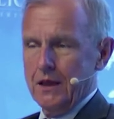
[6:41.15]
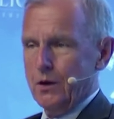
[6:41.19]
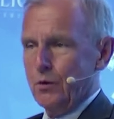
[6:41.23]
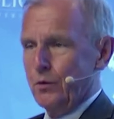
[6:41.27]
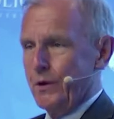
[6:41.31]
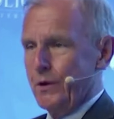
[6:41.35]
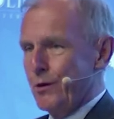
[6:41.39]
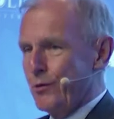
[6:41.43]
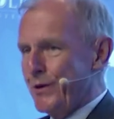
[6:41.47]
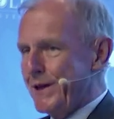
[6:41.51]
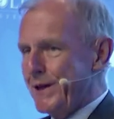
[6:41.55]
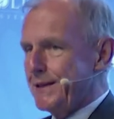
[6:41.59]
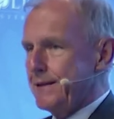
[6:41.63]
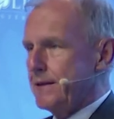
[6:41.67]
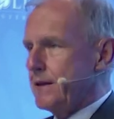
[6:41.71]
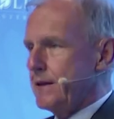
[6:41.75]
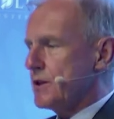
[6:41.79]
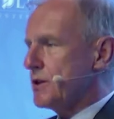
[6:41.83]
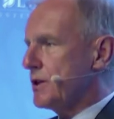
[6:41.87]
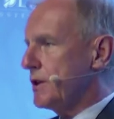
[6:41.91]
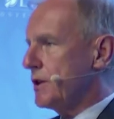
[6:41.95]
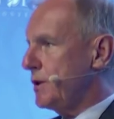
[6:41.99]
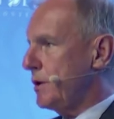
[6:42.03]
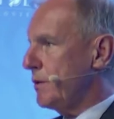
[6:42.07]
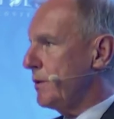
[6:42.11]
We
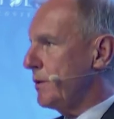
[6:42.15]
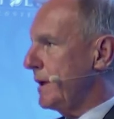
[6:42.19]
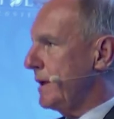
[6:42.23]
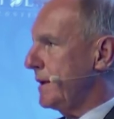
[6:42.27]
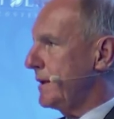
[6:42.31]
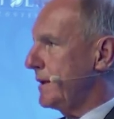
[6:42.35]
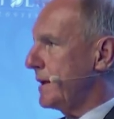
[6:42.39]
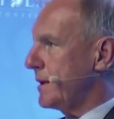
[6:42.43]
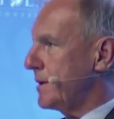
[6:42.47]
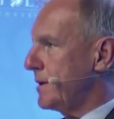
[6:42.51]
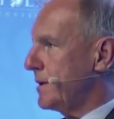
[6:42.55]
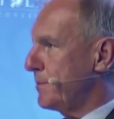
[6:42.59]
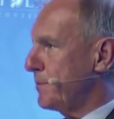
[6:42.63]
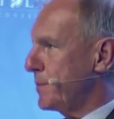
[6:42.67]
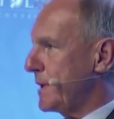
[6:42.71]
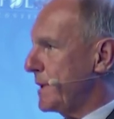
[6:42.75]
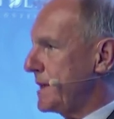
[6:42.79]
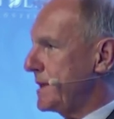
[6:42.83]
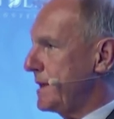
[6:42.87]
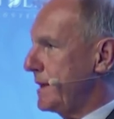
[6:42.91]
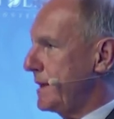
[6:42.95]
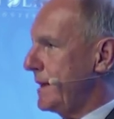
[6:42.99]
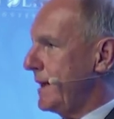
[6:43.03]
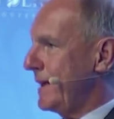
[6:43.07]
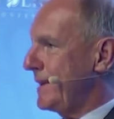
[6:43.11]
witnessed during the
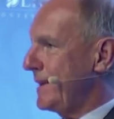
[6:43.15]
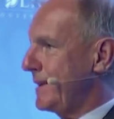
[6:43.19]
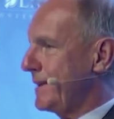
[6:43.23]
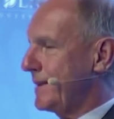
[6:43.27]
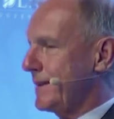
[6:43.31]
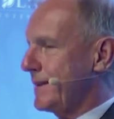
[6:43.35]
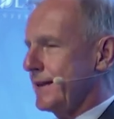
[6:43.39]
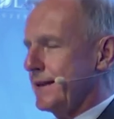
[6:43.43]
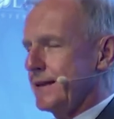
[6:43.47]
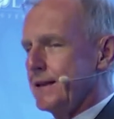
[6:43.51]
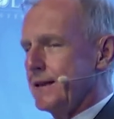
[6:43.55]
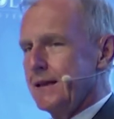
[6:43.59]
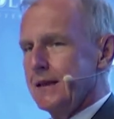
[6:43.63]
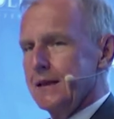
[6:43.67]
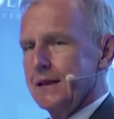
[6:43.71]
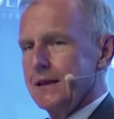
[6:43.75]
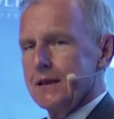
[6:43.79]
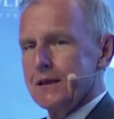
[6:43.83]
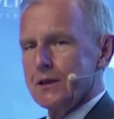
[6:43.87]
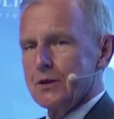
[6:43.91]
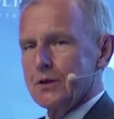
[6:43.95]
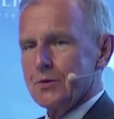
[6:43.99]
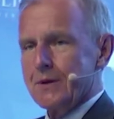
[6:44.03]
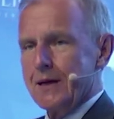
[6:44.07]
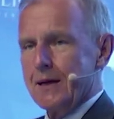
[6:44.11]
President uh,
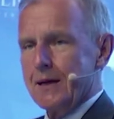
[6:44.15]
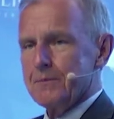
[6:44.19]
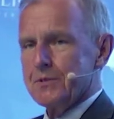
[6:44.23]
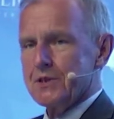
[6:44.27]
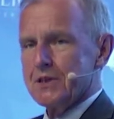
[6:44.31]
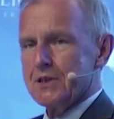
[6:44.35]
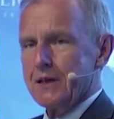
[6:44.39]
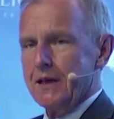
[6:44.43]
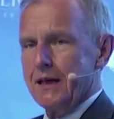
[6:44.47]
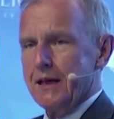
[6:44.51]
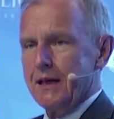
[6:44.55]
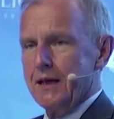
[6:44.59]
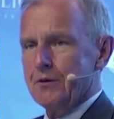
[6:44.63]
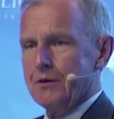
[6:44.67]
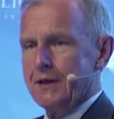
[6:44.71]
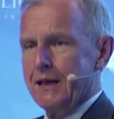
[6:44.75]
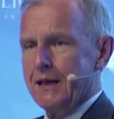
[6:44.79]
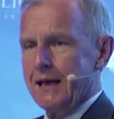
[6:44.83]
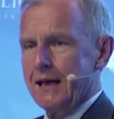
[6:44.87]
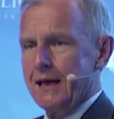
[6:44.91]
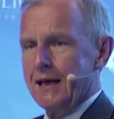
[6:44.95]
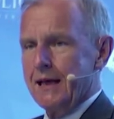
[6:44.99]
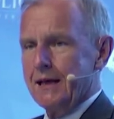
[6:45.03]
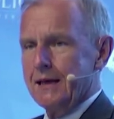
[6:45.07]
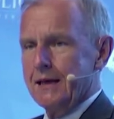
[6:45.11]
Trump's
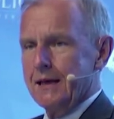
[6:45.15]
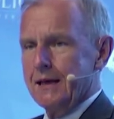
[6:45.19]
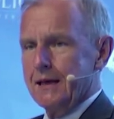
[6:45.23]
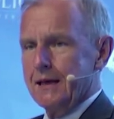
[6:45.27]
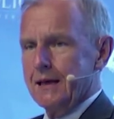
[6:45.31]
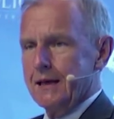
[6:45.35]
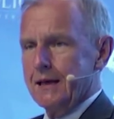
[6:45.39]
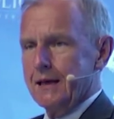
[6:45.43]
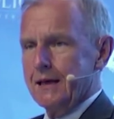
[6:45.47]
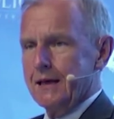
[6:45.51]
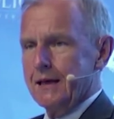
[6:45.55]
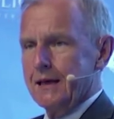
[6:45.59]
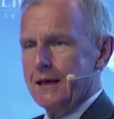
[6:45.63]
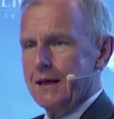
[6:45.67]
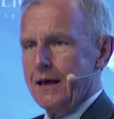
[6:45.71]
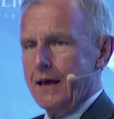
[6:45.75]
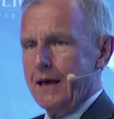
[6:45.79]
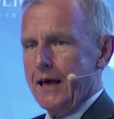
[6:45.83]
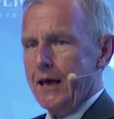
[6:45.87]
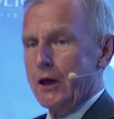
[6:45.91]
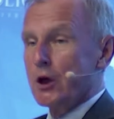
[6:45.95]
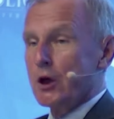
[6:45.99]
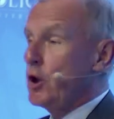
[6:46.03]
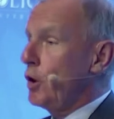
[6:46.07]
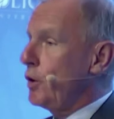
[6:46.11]
era uh,
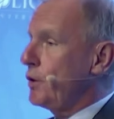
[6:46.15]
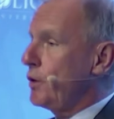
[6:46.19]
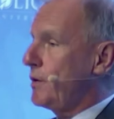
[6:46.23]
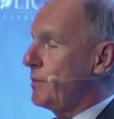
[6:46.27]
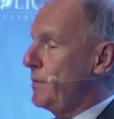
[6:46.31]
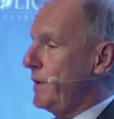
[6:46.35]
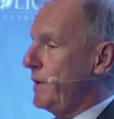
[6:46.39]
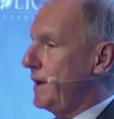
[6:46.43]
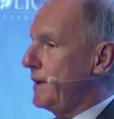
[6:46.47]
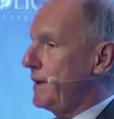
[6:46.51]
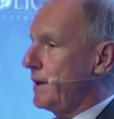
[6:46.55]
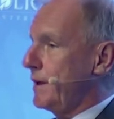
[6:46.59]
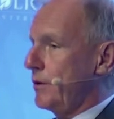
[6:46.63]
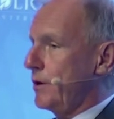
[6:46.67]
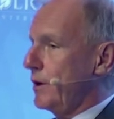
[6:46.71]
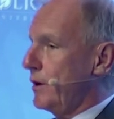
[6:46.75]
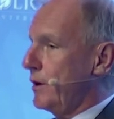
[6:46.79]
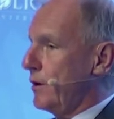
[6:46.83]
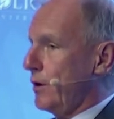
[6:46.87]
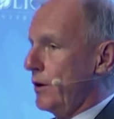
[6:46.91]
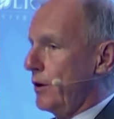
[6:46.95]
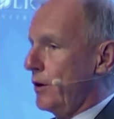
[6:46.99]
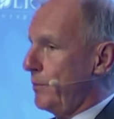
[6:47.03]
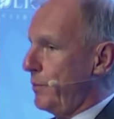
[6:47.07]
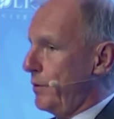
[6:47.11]
a good military
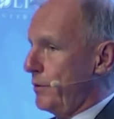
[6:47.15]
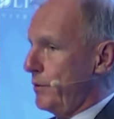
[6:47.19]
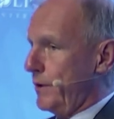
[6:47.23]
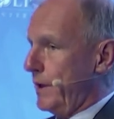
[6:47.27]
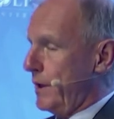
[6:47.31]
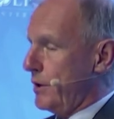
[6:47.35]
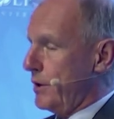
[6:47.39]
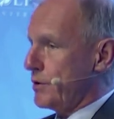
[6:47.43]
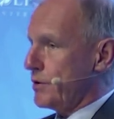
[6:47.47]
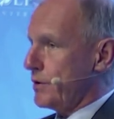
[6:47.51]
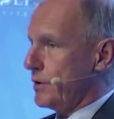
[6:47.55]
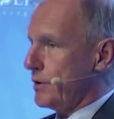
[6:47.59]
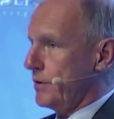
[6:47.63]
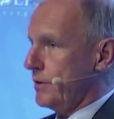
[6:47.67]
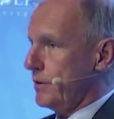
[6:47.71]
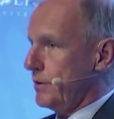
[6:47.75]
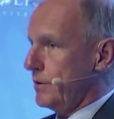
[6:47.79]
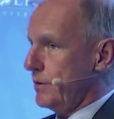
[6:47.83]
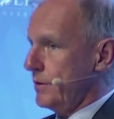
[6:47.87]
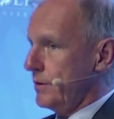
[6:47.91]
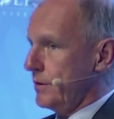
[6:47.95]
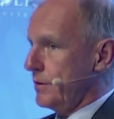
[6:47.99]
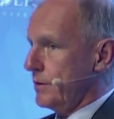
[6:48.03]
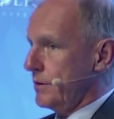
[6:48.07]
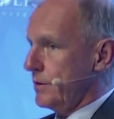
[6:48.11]
cooperation,
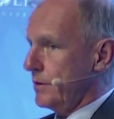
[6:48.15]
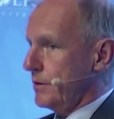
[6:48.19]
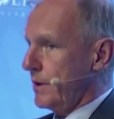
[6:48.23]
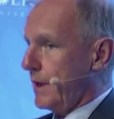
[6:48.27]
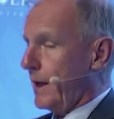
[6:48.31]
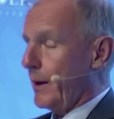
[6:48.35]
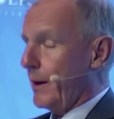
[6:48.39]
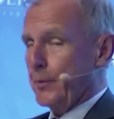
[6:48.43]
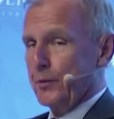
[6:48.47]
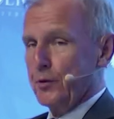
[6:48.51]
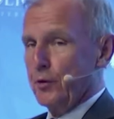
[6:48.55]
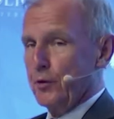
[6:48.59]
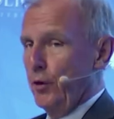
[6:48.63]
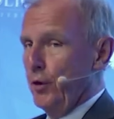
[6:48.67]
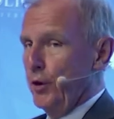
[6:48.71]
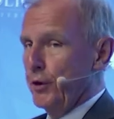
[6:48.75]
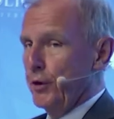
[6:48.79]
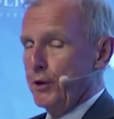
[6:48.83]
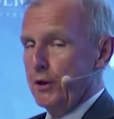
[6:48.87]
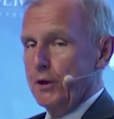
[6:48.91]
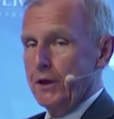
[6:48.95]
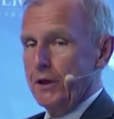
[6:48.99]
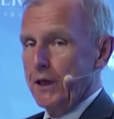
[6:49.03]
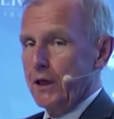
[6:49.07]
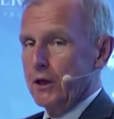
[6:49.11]

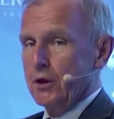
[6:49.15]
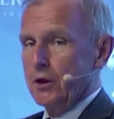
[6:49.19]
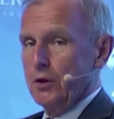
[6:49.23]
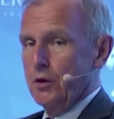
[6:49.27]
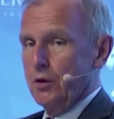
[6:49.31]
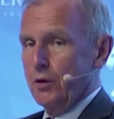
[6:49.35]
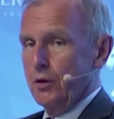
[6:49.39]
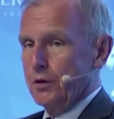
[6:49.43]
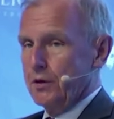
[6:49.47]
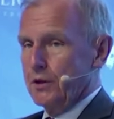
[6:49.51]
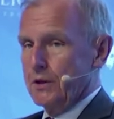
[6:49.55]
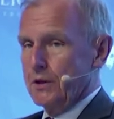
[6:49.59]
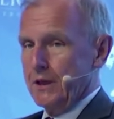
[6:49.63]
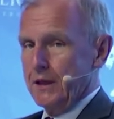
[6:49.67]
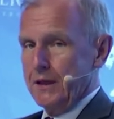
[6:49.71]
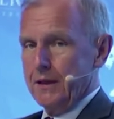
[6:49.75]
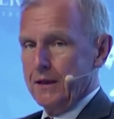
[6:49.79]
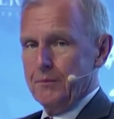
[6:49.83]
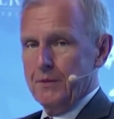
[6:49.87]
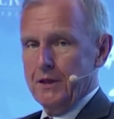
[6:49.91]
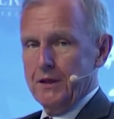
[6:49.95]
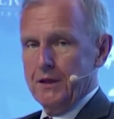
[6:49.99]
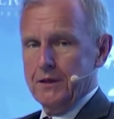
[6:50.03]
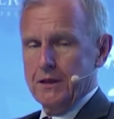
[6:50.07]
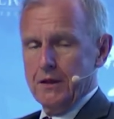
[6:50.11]
absolutely a good uh,
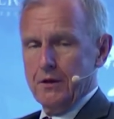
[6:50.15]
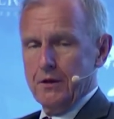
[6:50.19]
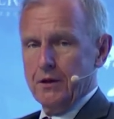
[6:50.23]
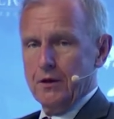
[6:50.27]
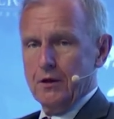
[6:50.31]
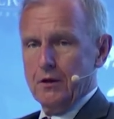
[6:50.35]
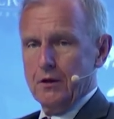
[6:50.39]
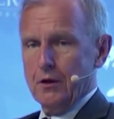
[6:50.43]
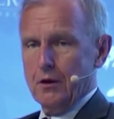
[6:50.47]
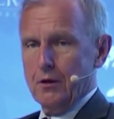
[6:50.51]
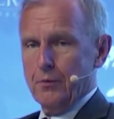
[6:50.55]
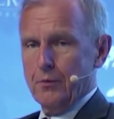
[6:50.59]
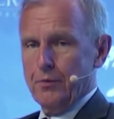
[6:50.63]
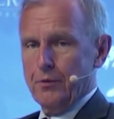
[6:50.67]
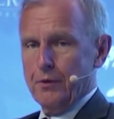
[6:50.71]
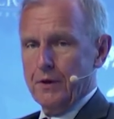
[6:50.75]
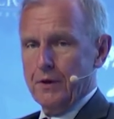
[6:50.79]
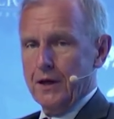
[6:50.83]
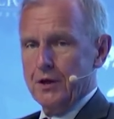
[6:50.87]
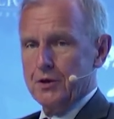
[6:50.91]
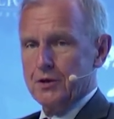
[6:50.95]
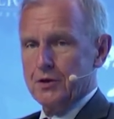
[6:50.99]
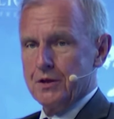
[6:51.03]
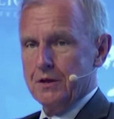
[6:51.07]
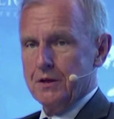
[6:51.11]
military
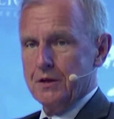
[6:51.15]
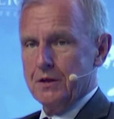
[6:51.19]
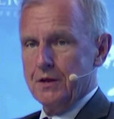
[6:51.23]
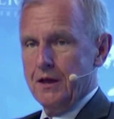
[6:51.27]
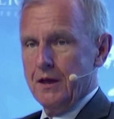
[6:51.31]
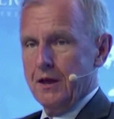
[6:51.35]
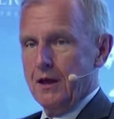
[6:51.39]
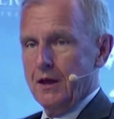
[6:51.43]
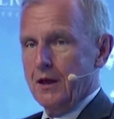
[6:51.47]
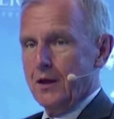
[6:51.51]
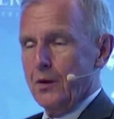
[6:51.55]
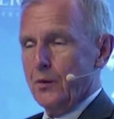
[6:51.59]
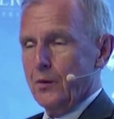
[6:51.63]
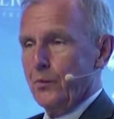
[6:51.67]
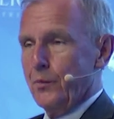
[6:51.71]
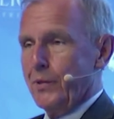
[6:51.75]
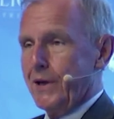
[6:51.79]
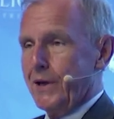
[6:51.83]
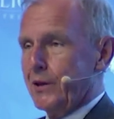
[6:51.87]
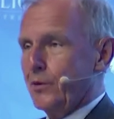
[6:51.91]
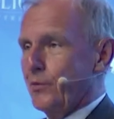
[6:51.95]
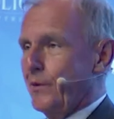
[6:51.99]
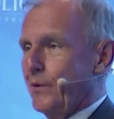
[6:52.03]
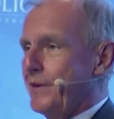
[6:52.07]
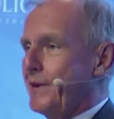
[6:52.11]
cooperation,
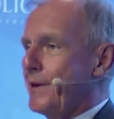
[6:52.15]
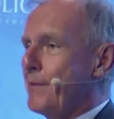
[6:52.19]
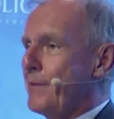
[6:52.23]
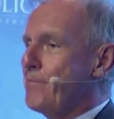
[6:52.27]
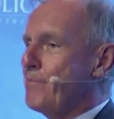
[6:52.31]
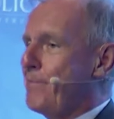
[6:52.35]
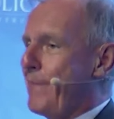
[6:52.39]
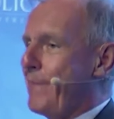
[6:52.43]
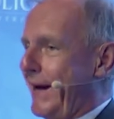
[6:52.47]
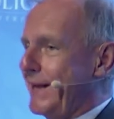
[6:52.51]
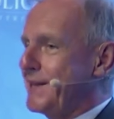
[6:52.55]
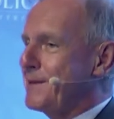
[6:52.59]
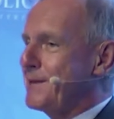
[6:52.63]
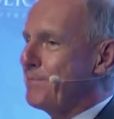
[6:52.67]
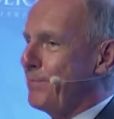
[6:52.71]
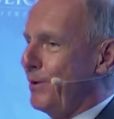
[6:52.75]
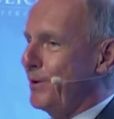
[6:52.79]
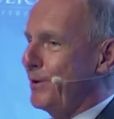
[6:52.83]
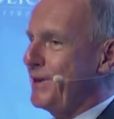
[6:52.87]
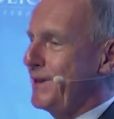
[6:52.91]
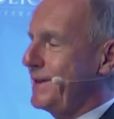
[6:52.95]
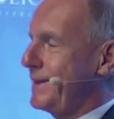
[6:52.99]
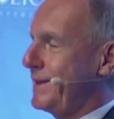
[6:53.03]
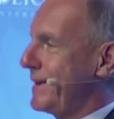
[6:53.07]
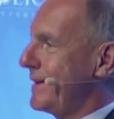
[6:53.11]
but with a bad
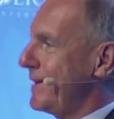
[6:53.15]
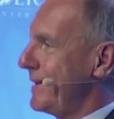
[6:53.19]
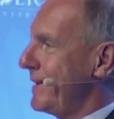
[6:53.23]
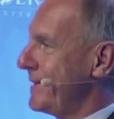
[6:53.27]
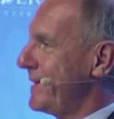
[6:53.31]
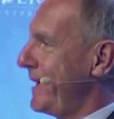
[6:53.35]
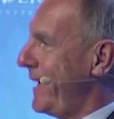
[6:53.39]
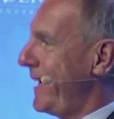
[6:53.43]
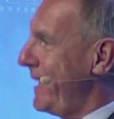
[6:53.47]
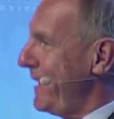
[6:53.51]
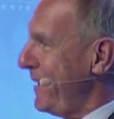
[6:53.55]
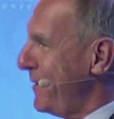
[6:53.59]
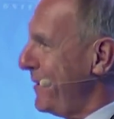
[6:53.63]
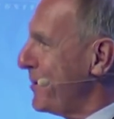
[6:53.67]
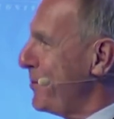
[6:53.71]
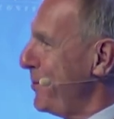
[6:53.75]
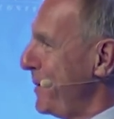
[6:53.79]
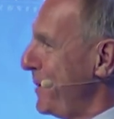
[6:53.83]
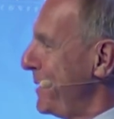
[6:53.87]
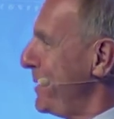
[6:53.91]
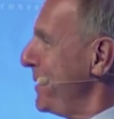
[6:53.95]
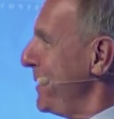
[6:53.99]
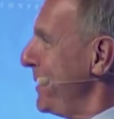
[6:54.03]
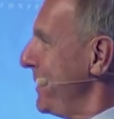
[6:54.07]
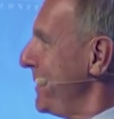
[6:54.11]
political dialogue
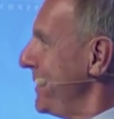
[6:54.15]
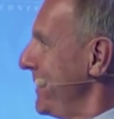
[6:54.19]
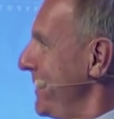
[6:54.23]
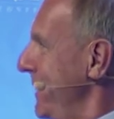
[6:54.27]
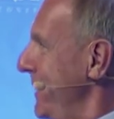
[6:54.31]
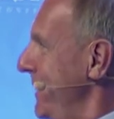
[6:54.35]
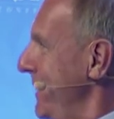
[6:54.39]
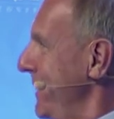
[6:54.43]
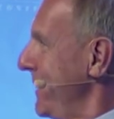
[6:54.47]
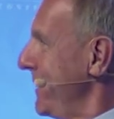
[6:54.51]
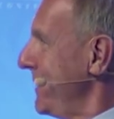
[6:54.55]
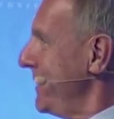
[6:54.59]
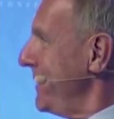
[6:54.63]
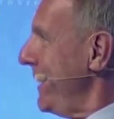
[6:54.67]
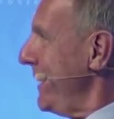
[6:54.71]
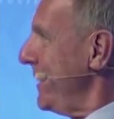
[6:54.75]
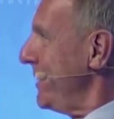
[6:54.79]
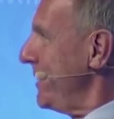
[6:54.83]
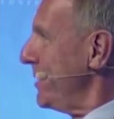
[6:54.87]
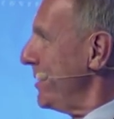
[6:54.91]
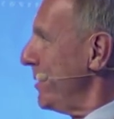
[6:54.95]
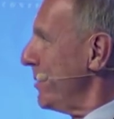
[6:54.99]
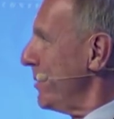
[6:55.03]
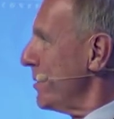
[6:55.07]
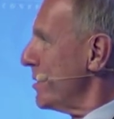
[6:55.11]
within uh,
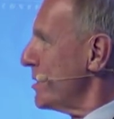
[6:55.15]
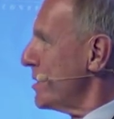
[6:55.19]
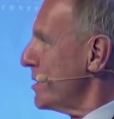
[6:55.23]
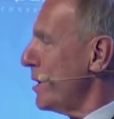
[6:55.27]
NATO.